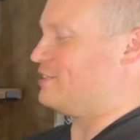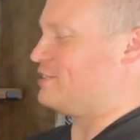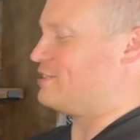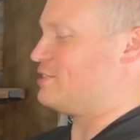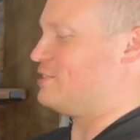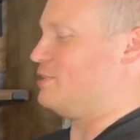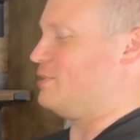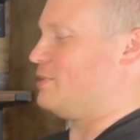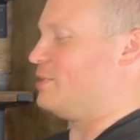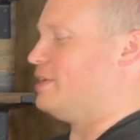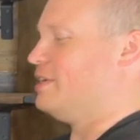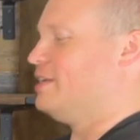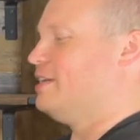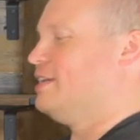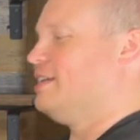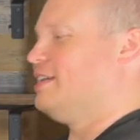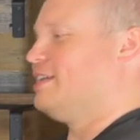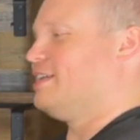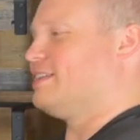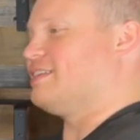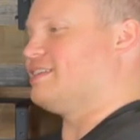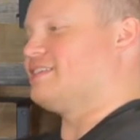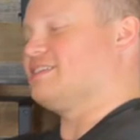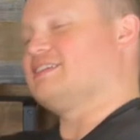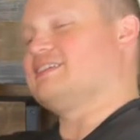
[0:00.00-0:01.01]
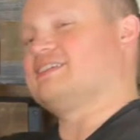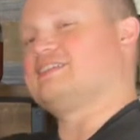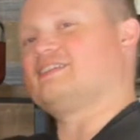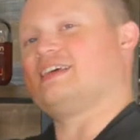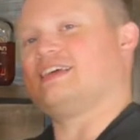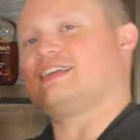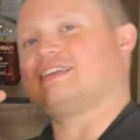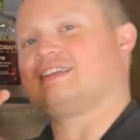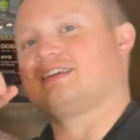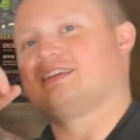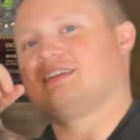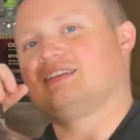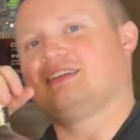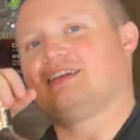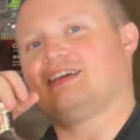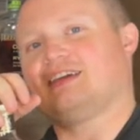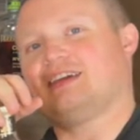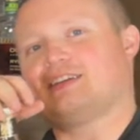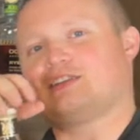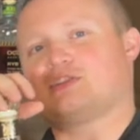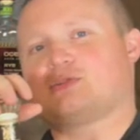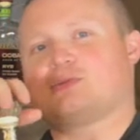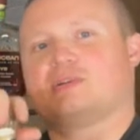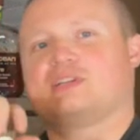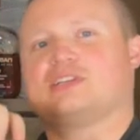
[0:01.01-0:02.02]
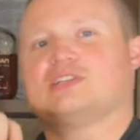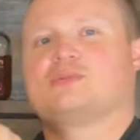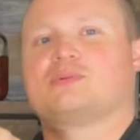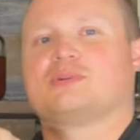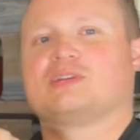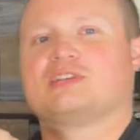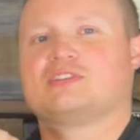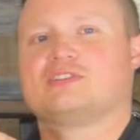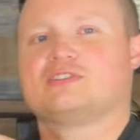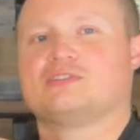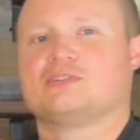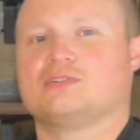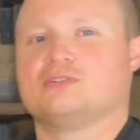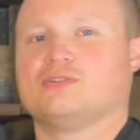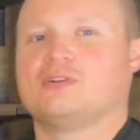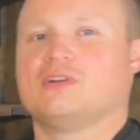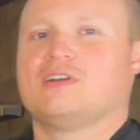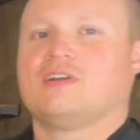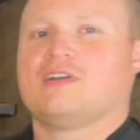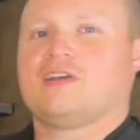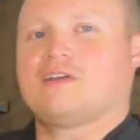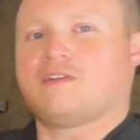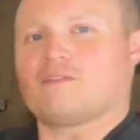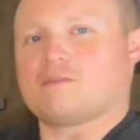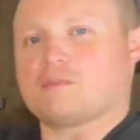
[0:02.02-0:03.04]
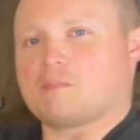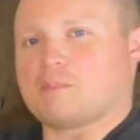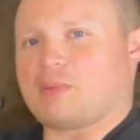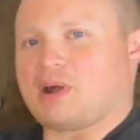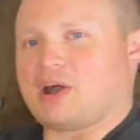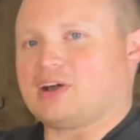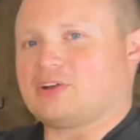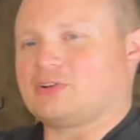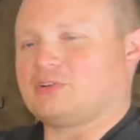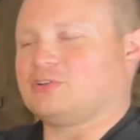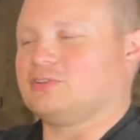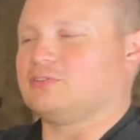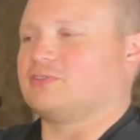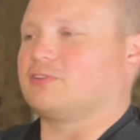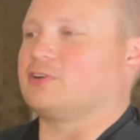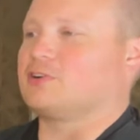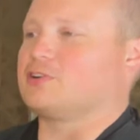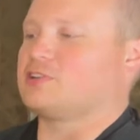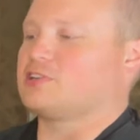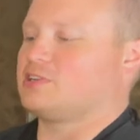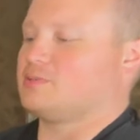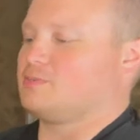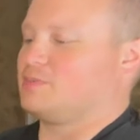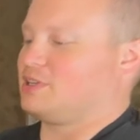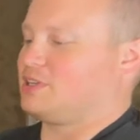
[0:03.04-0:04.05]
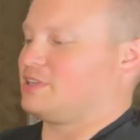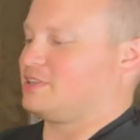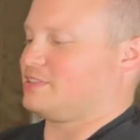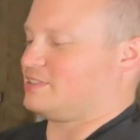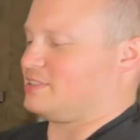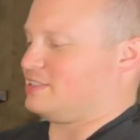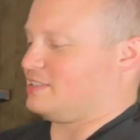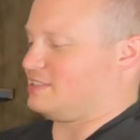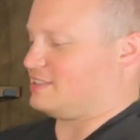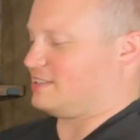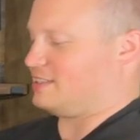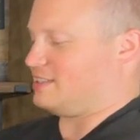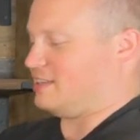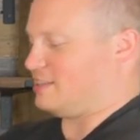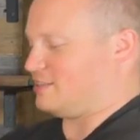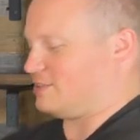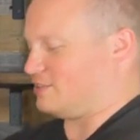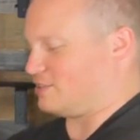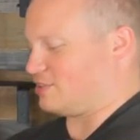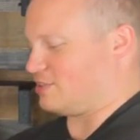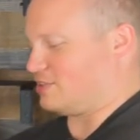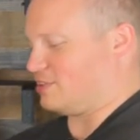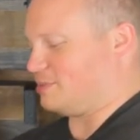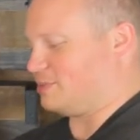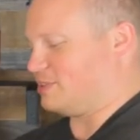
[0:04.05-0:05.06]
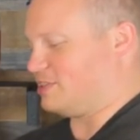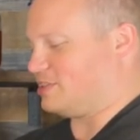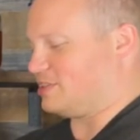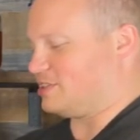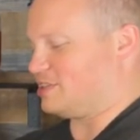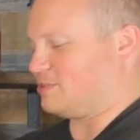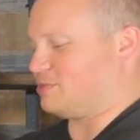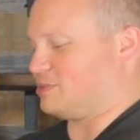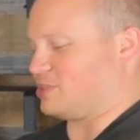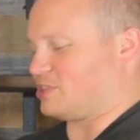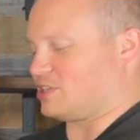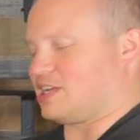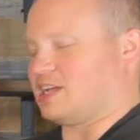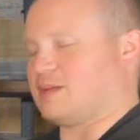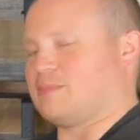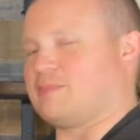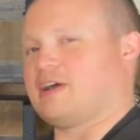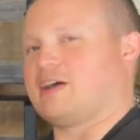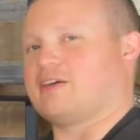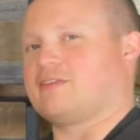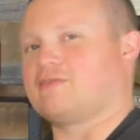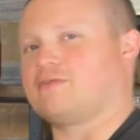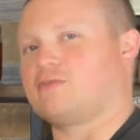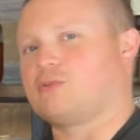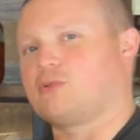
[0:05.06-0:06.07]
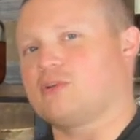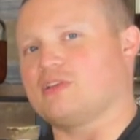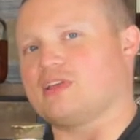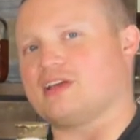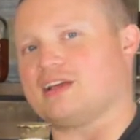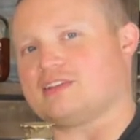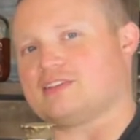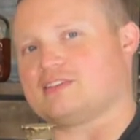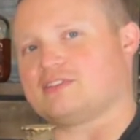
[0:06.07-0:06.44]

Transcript: So this is technically a 2022 bottled version because it is the Tasters Club edition, which came out for that.